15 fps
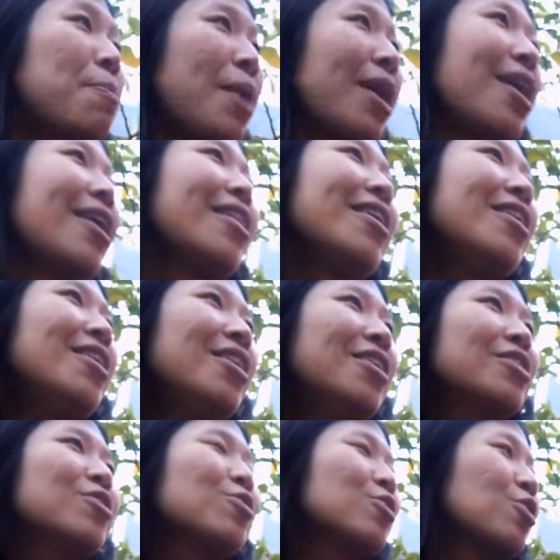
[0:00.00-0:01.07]
But
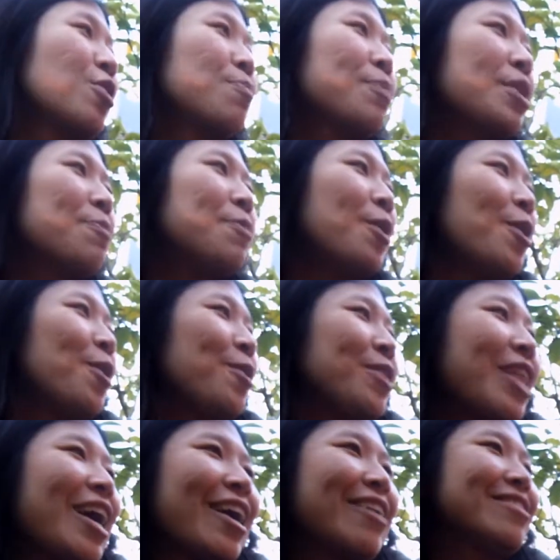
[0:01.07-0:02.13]
to certain people,
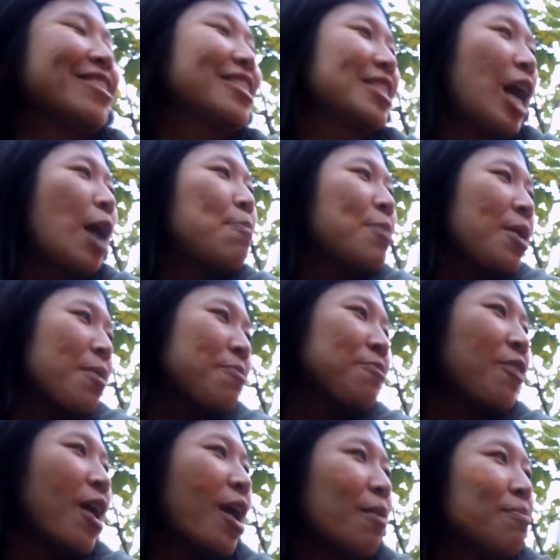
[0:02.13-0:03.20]
that stop them
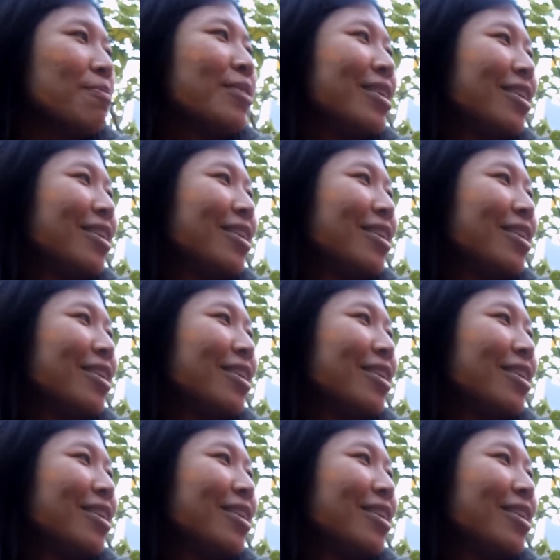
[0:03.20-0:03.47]
from